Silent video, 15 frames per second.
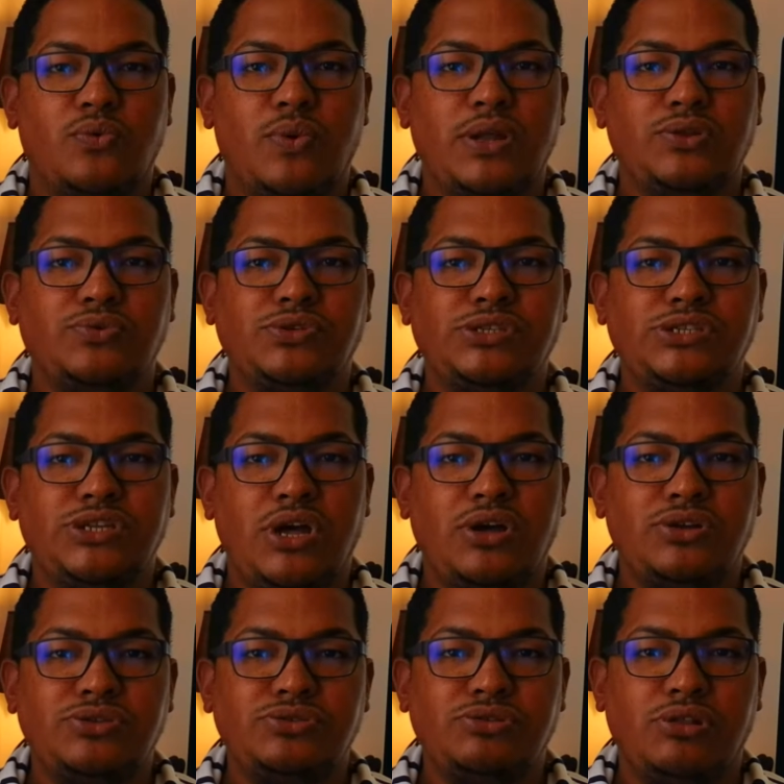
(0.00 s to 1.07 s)
When you
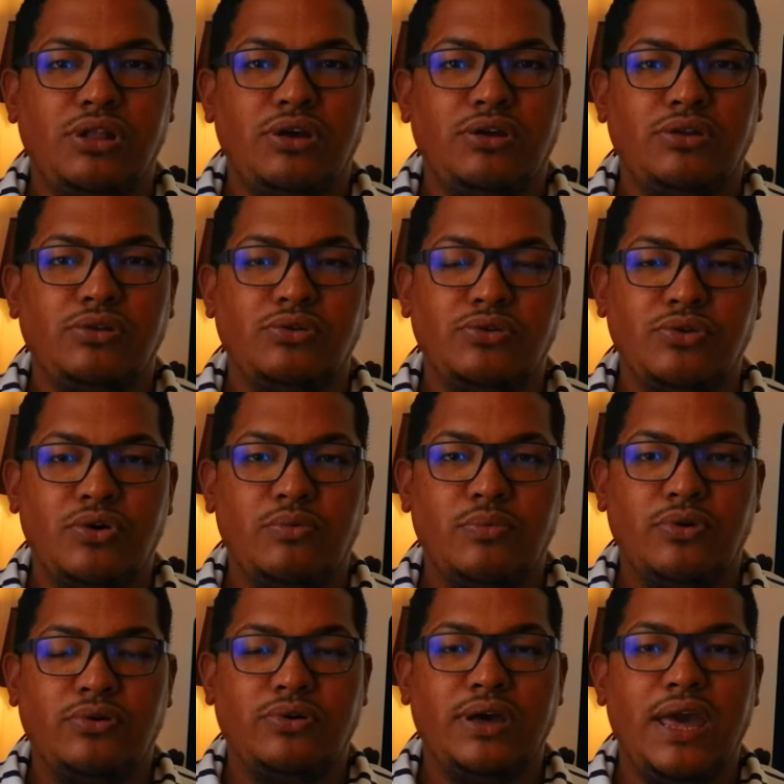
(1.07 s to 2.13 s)
start to learn
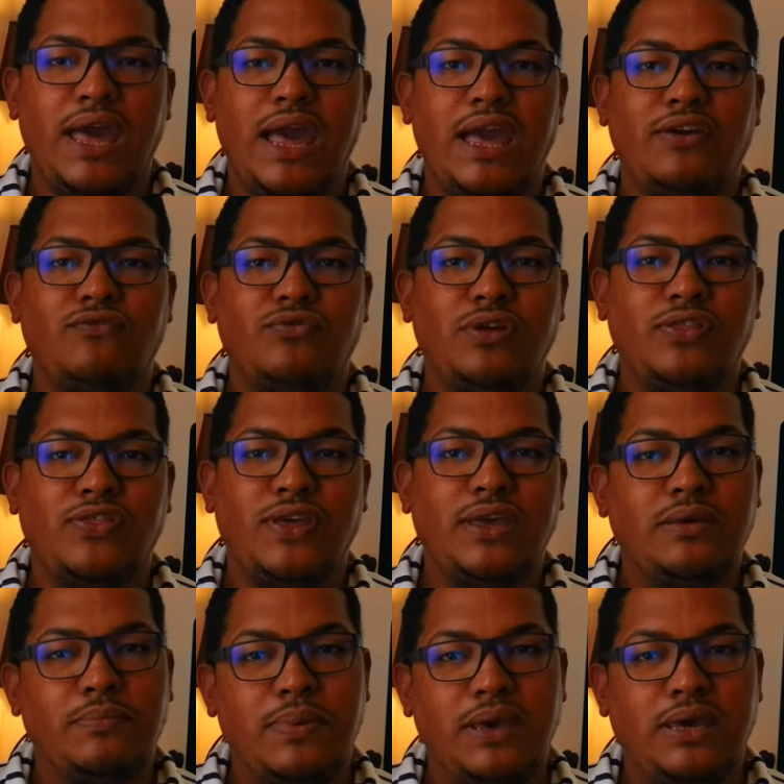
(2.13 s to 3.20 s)
Lenormand,
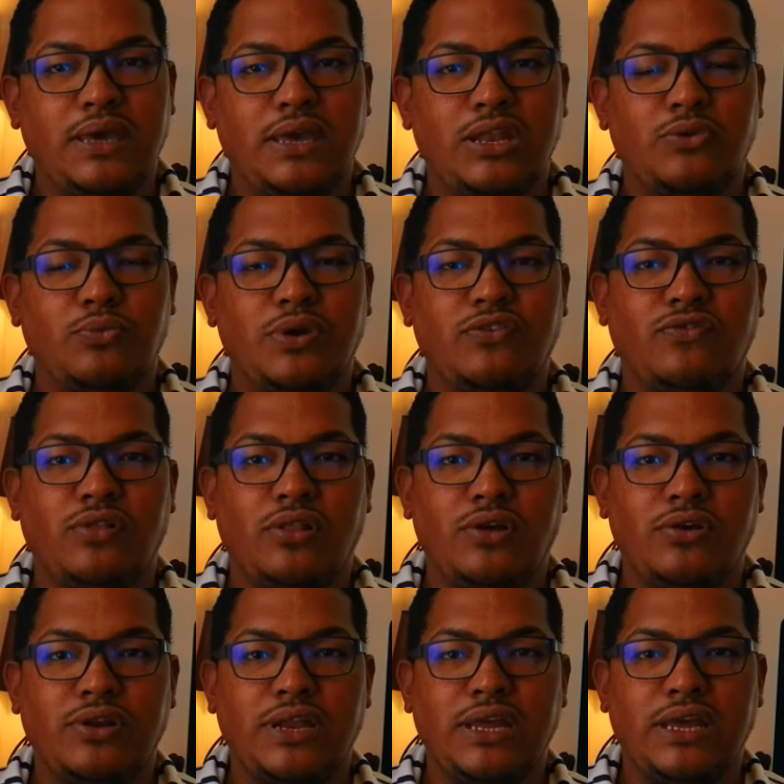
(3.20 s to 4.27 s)
everything begins with
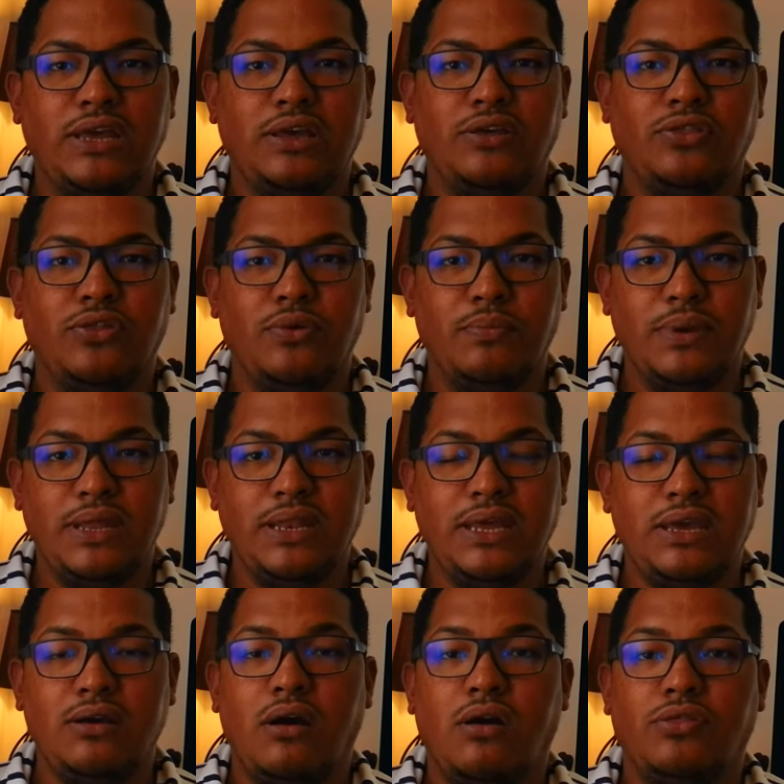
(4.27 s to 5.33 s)
learning the
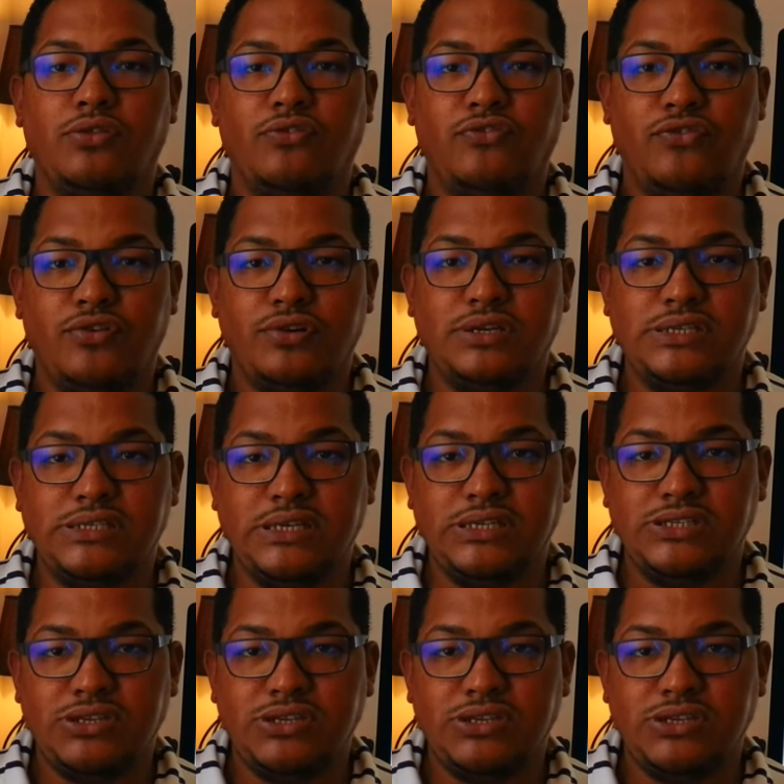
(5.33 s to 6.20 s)
meaning of the 36